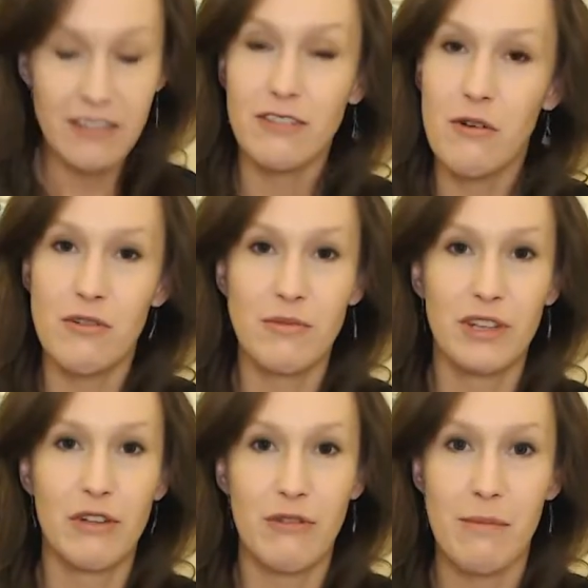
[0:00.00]
It goes
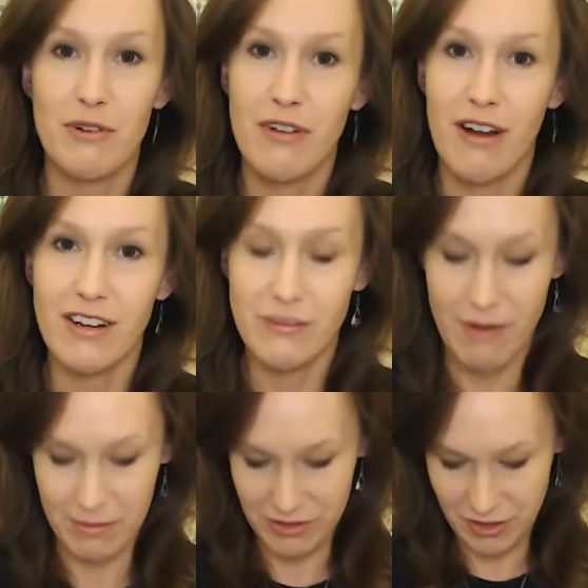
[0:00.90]
with the Rebel cards.
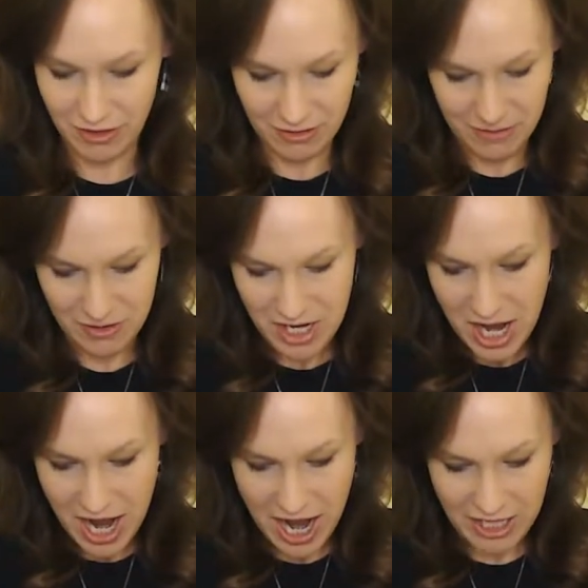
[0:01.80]
Rebels are all about
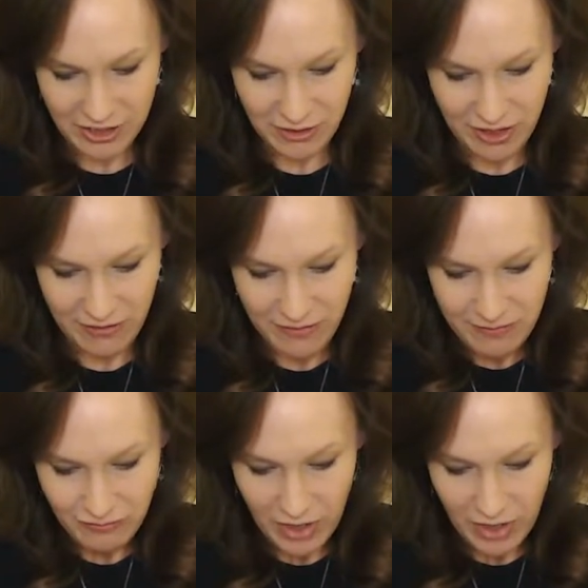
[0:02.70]
sort of